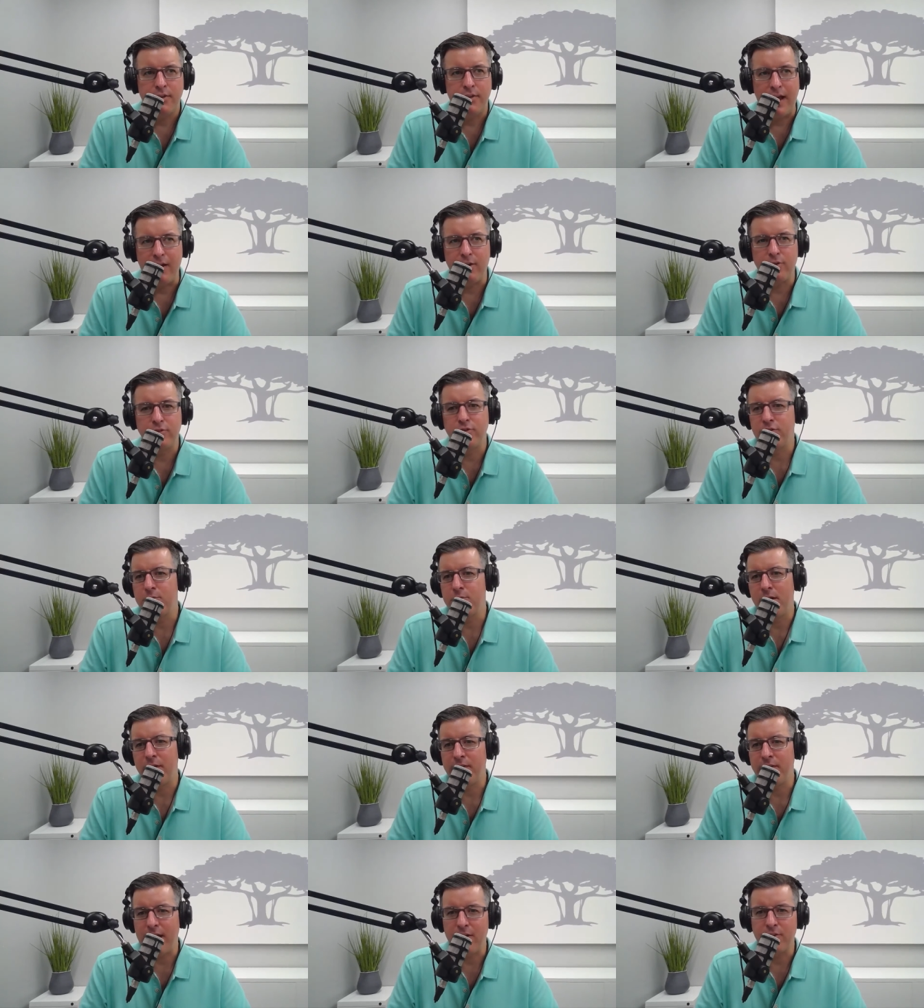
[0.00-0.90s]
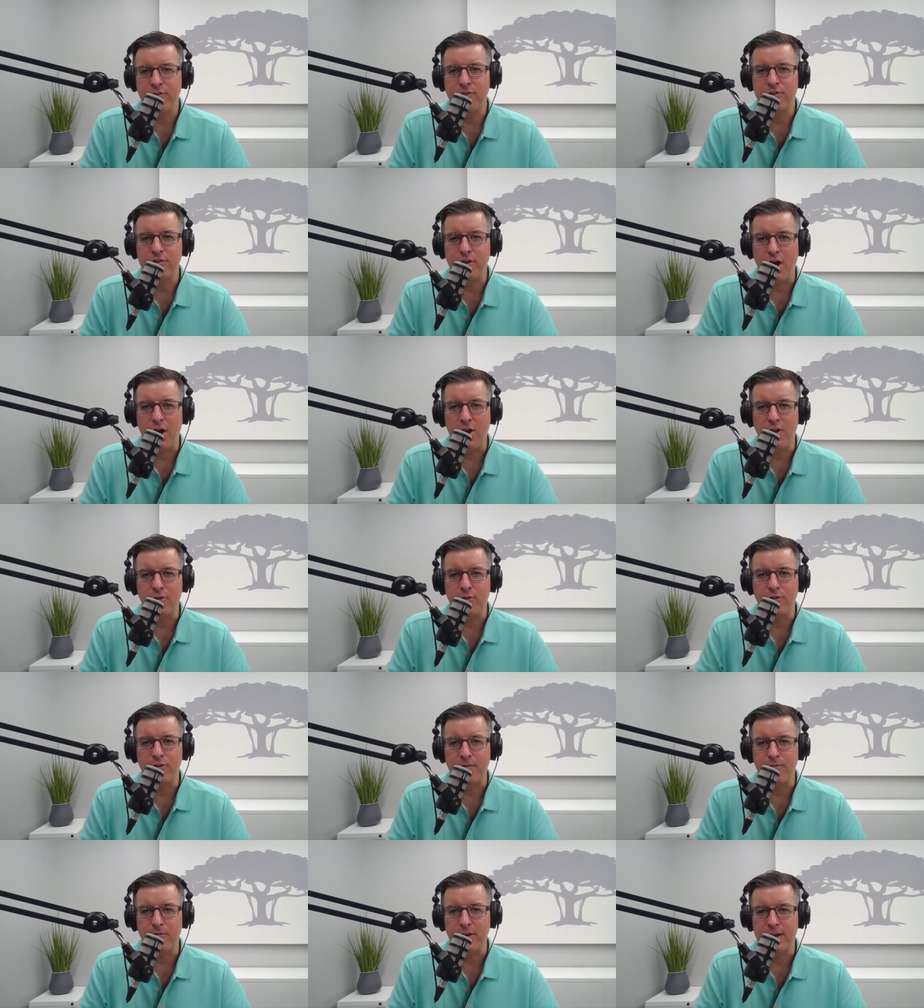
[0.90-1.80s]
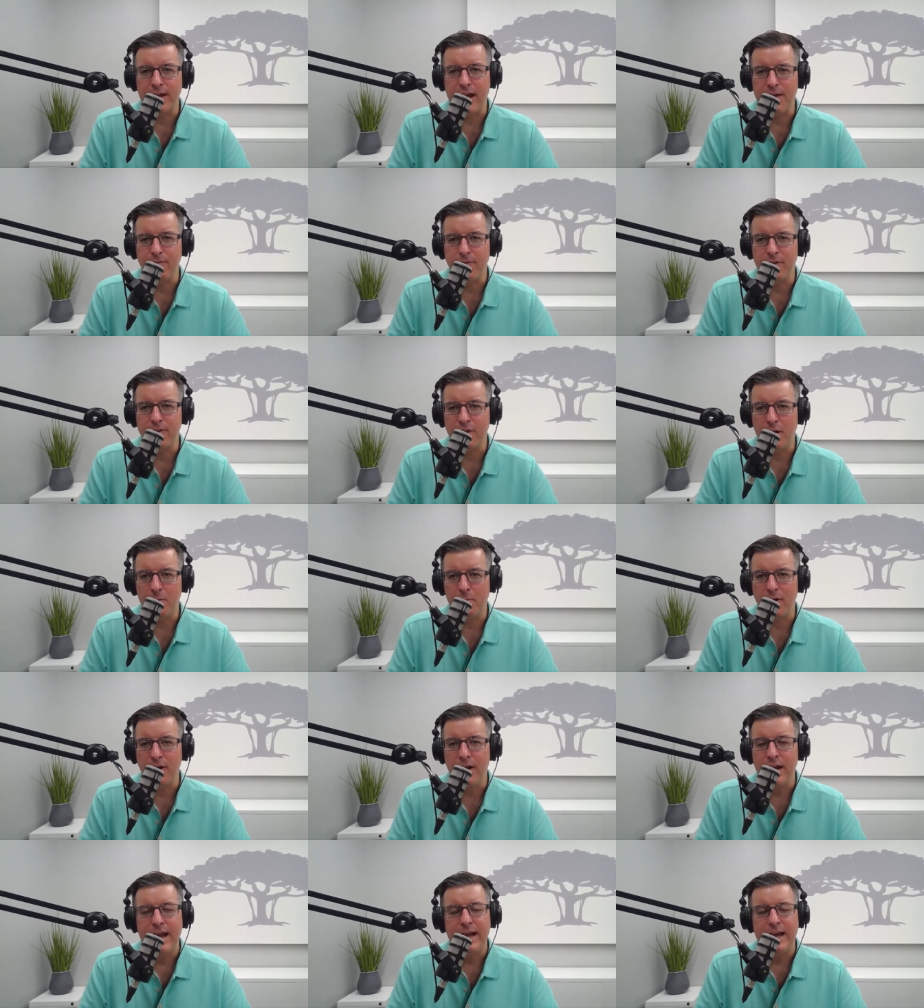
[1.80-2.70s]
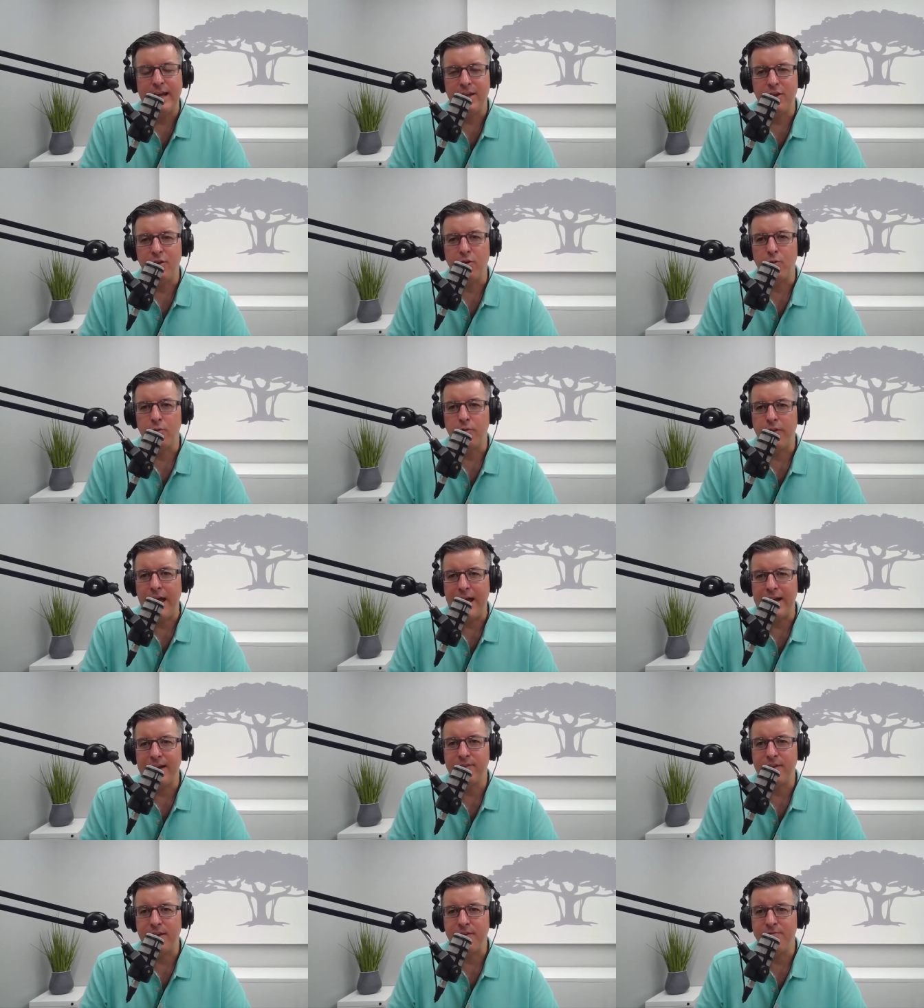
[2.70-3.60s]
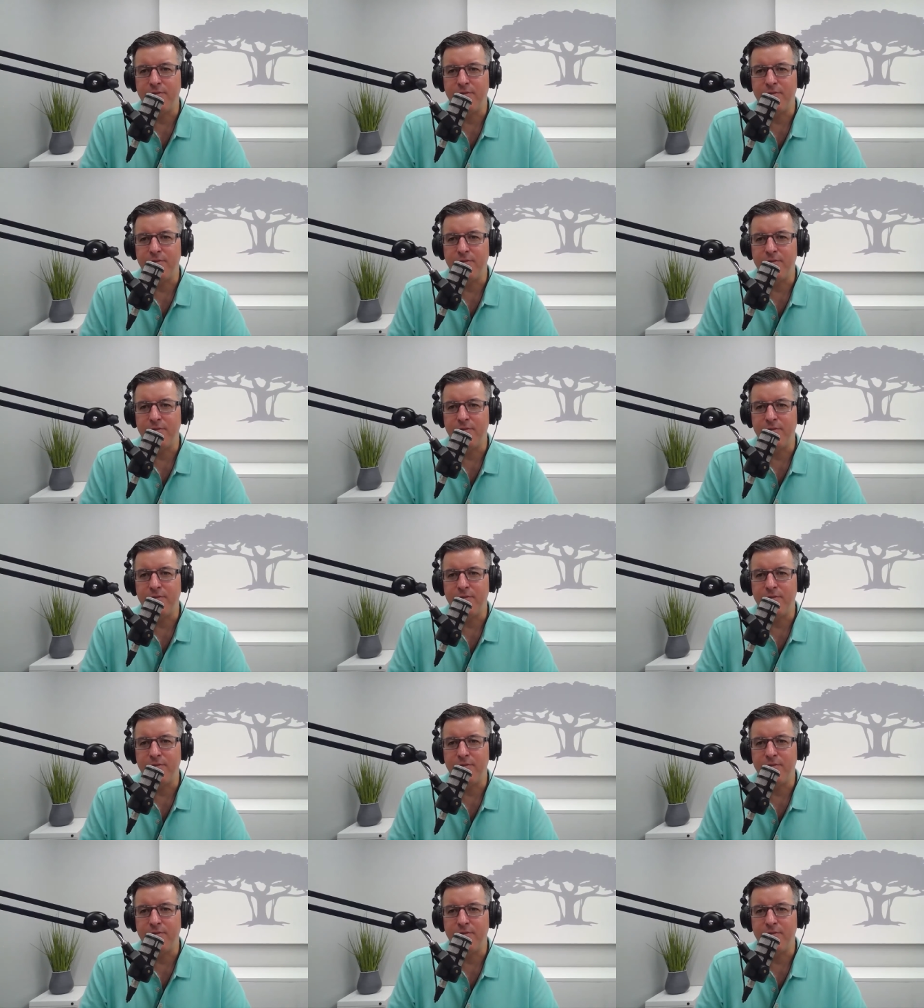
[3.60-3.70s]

thousands upon thousands of dollars every every summer, you know, that is a